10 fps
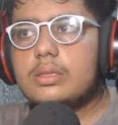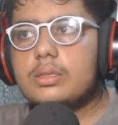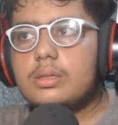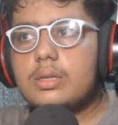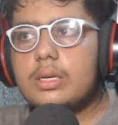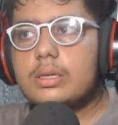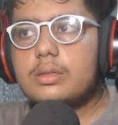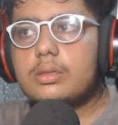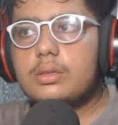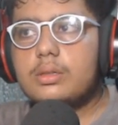
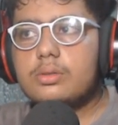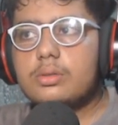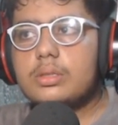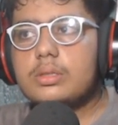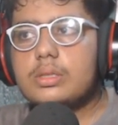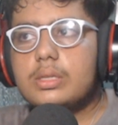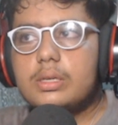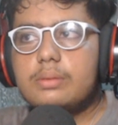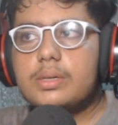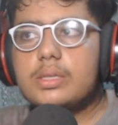like you can
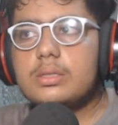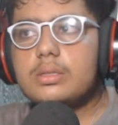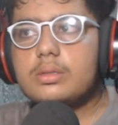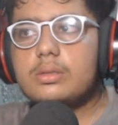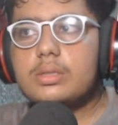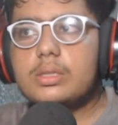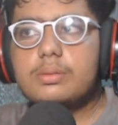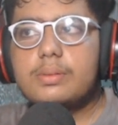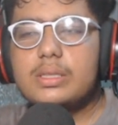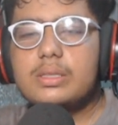study maths
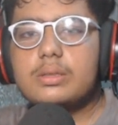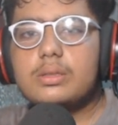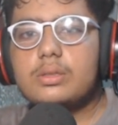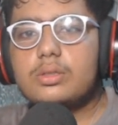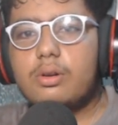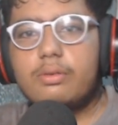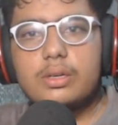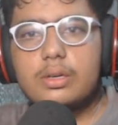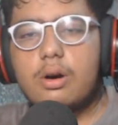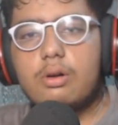just by
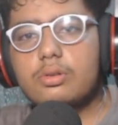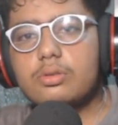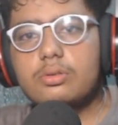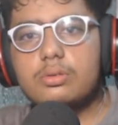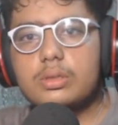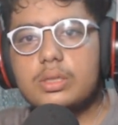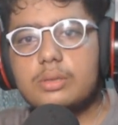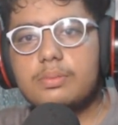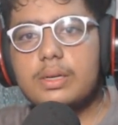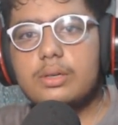solving how to,
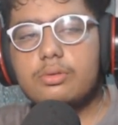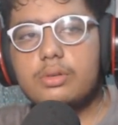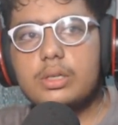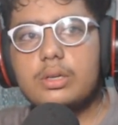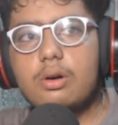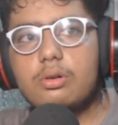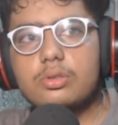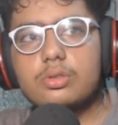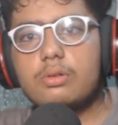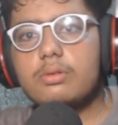just by knowing how
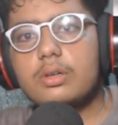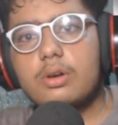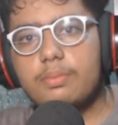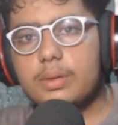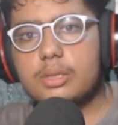to solve the complex